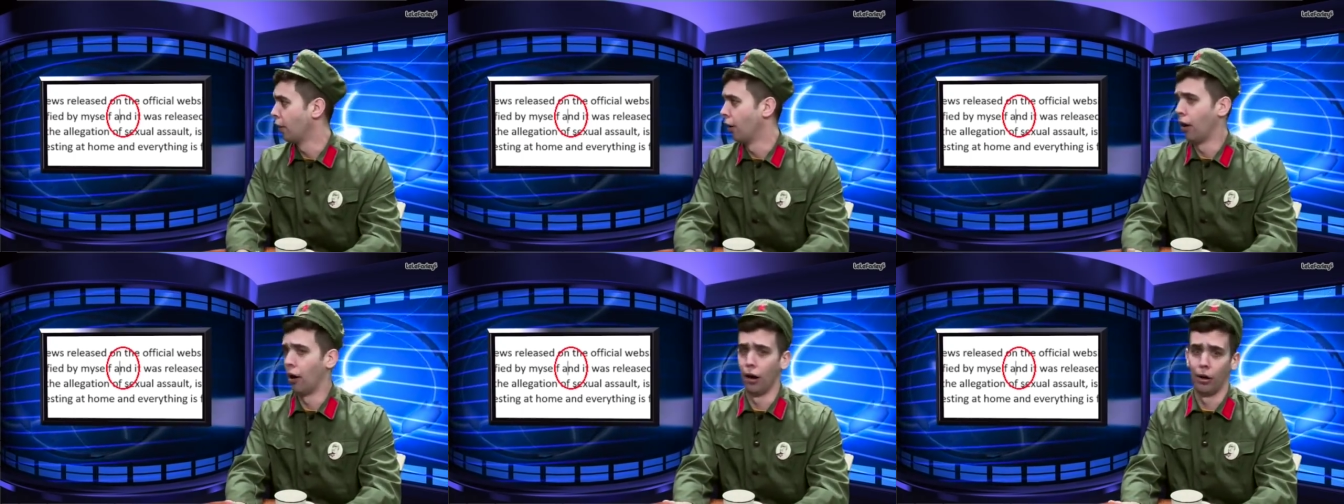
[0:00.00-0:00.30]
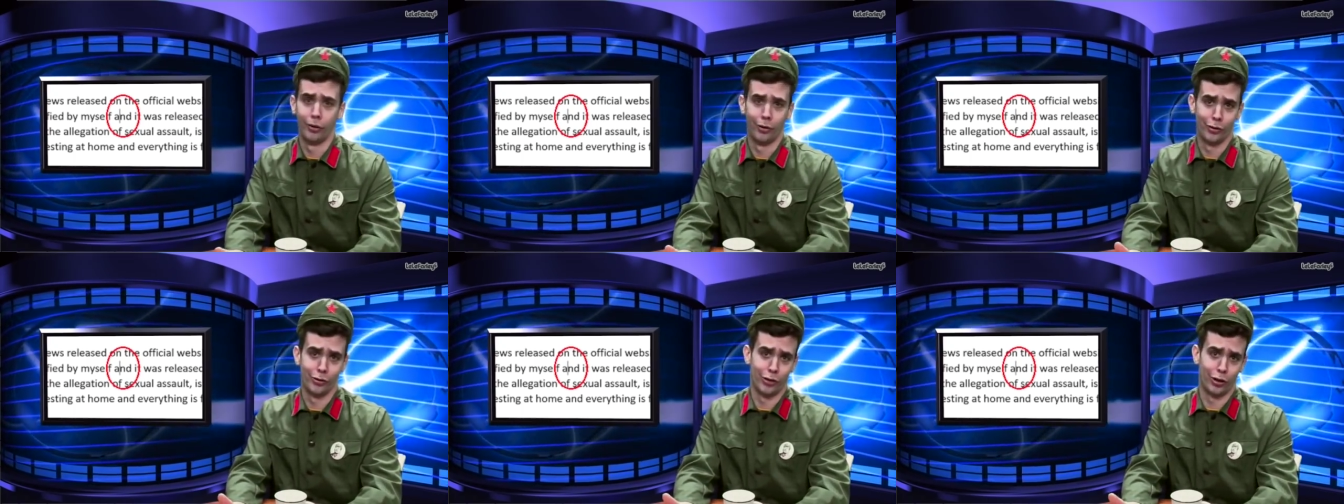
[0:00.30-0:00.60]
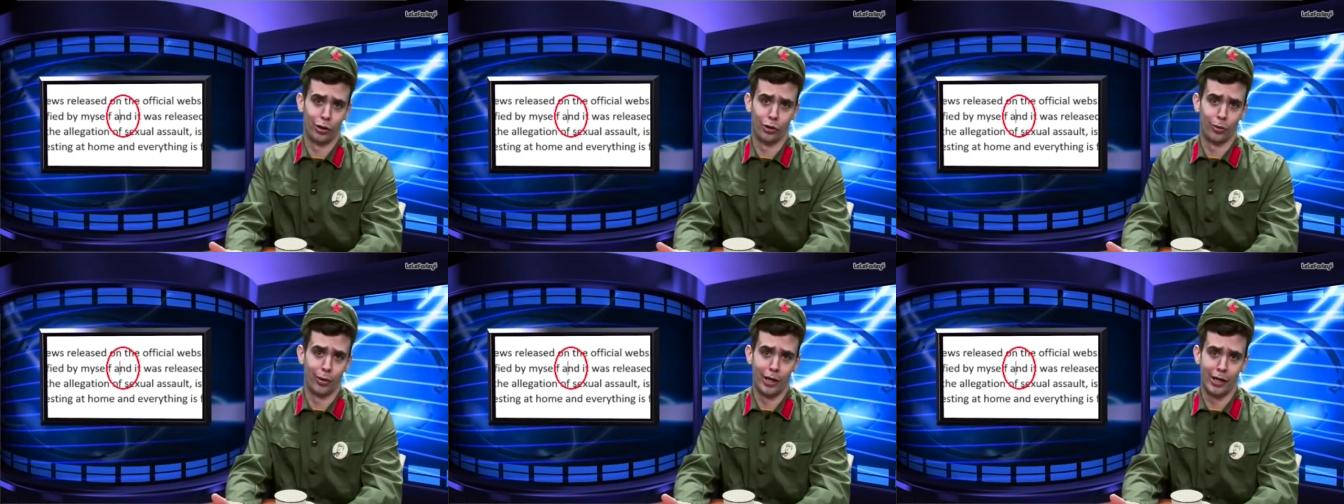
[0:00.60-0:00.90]
Oh, there's a
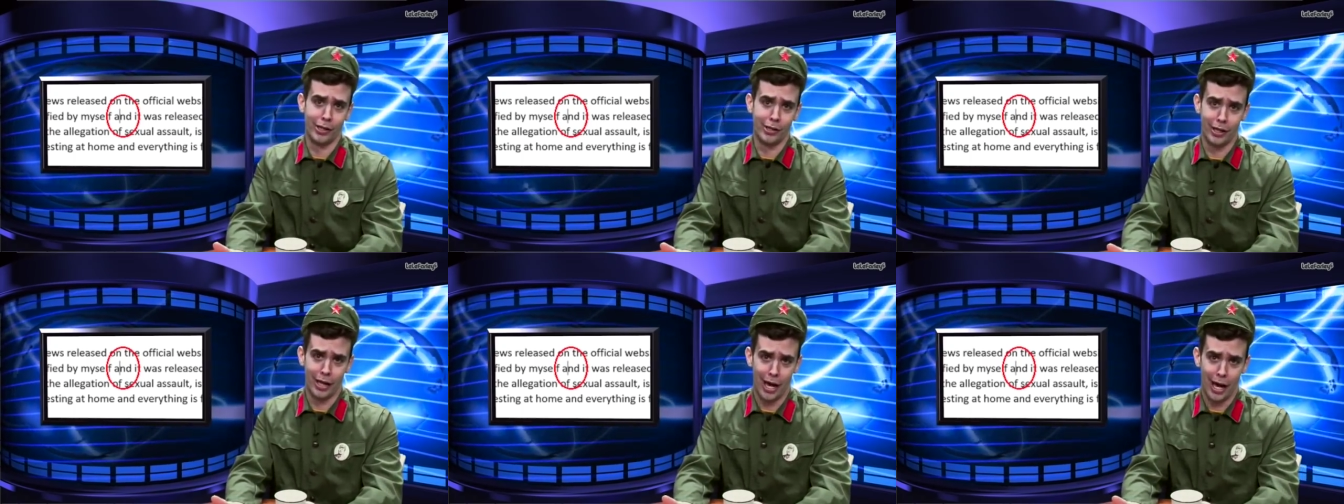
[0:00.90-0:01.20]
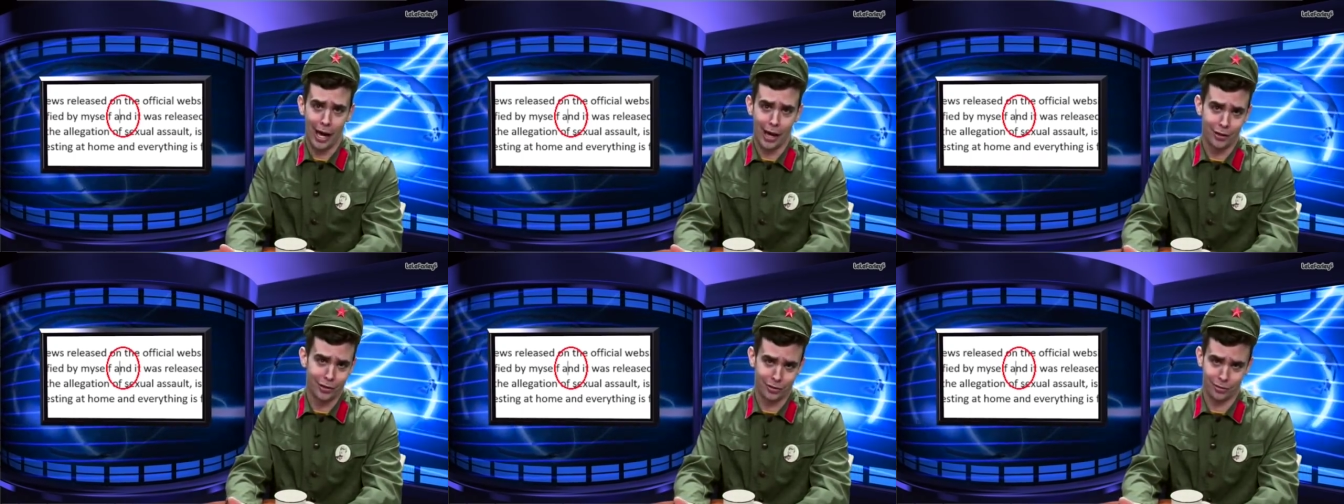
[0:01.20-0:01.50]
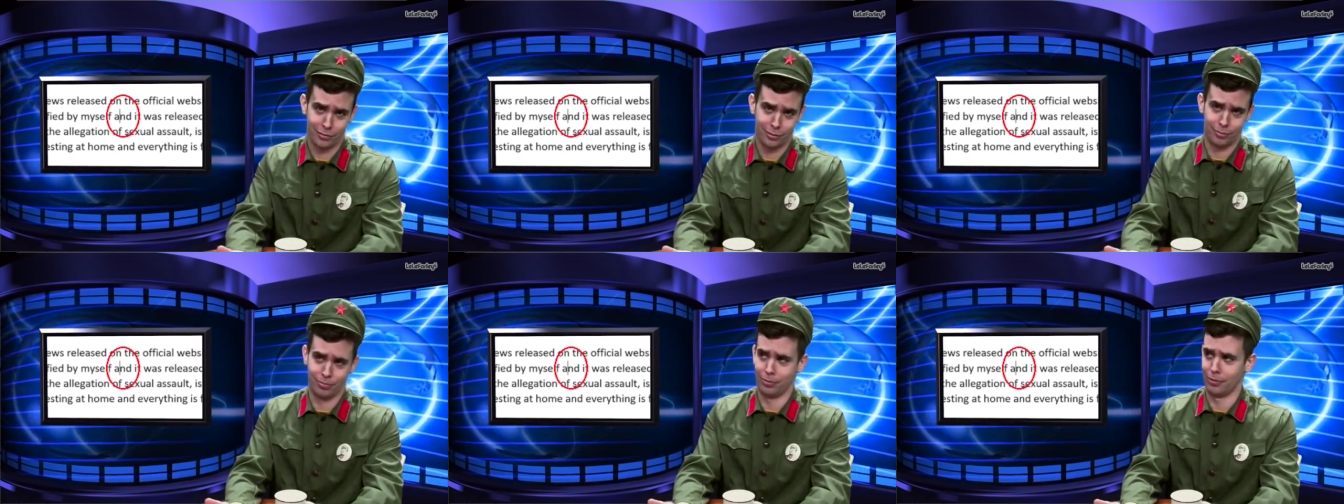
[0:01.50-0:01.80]
green
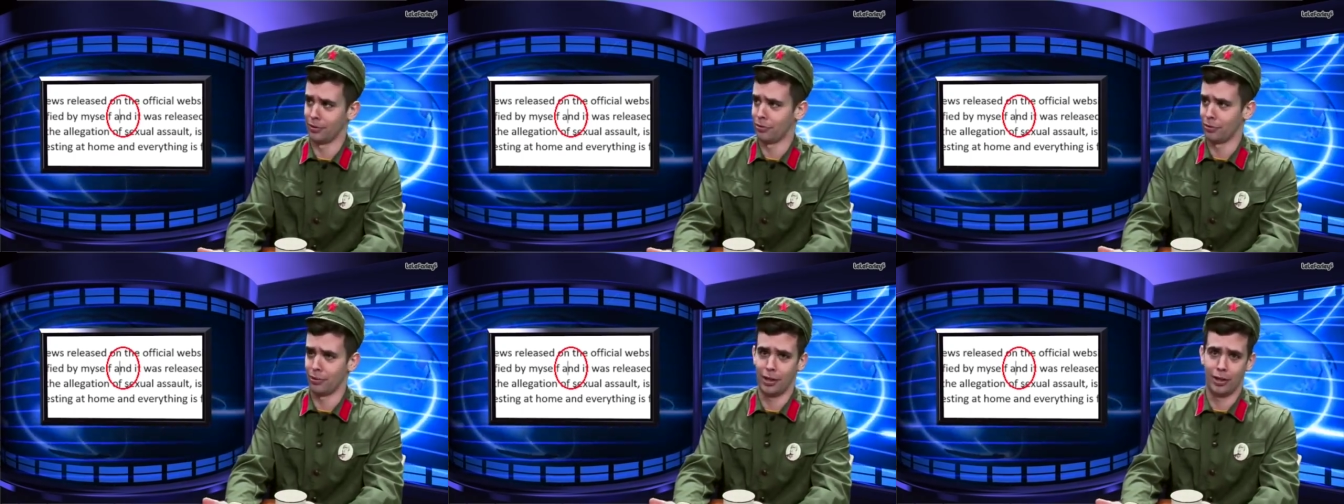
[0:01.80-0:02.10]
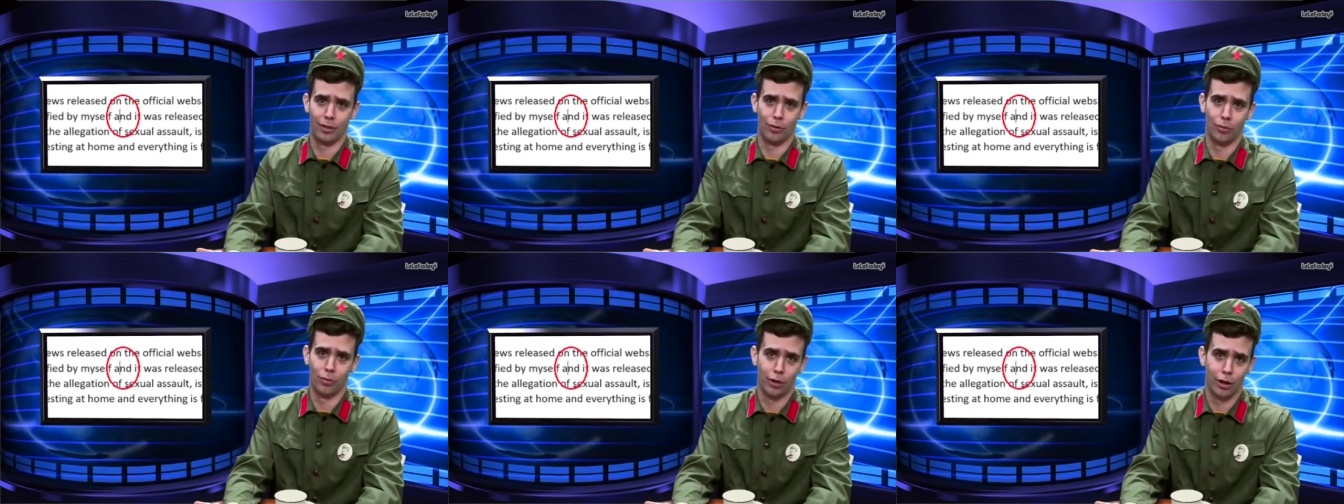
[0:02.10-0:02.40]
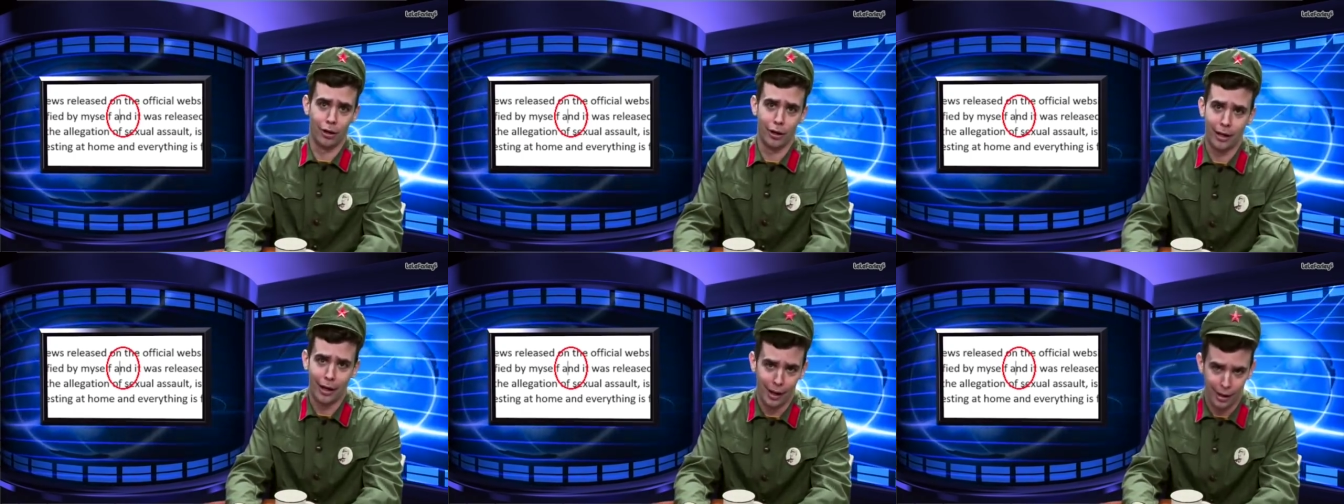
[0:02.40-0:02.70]
dash between the
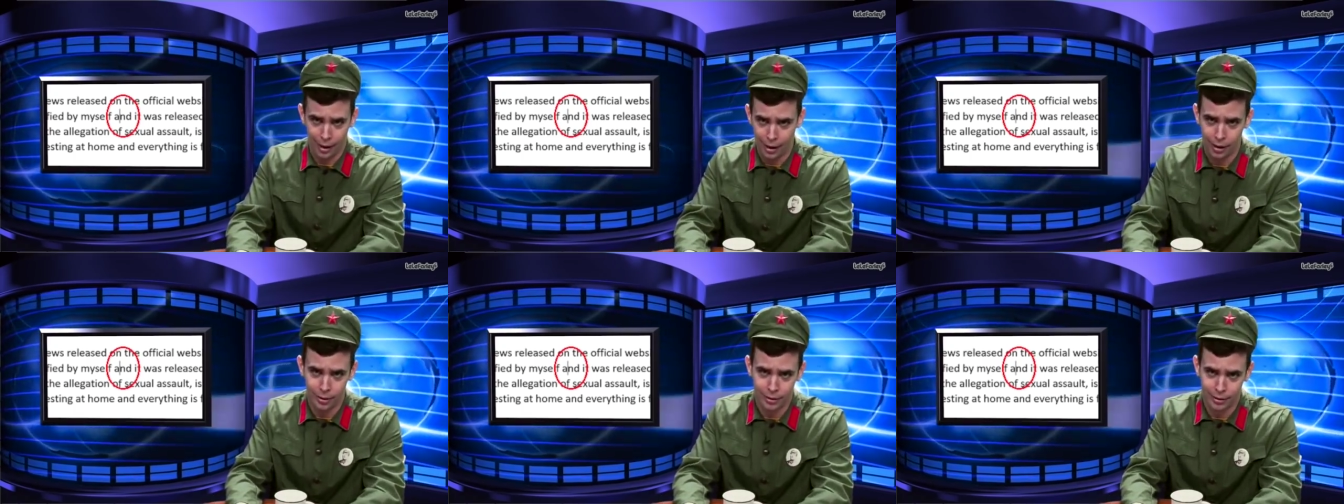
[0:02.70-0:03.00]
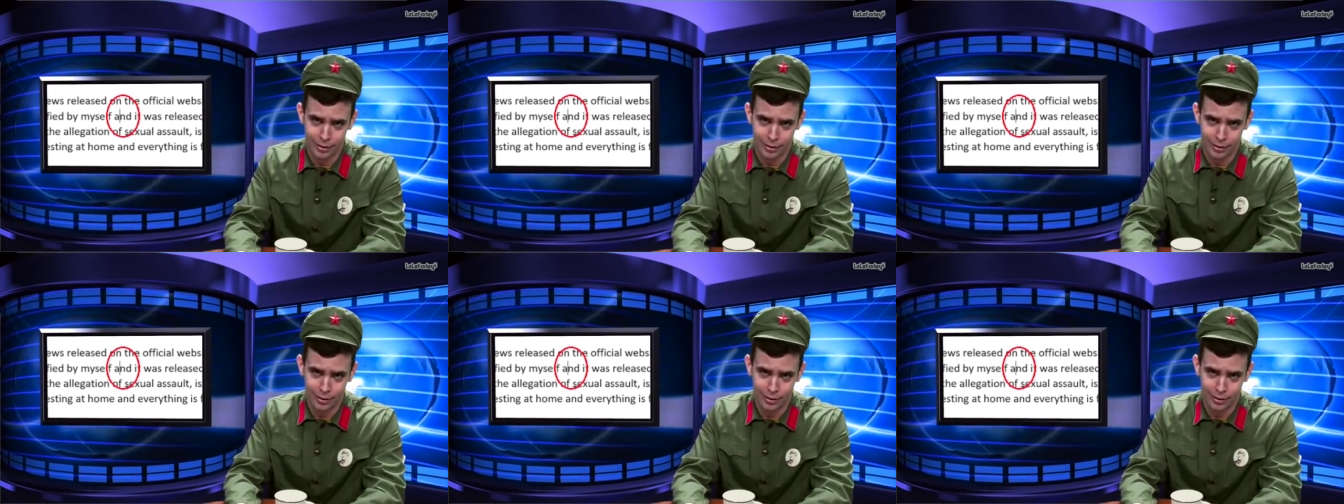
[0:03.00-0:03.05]
word and.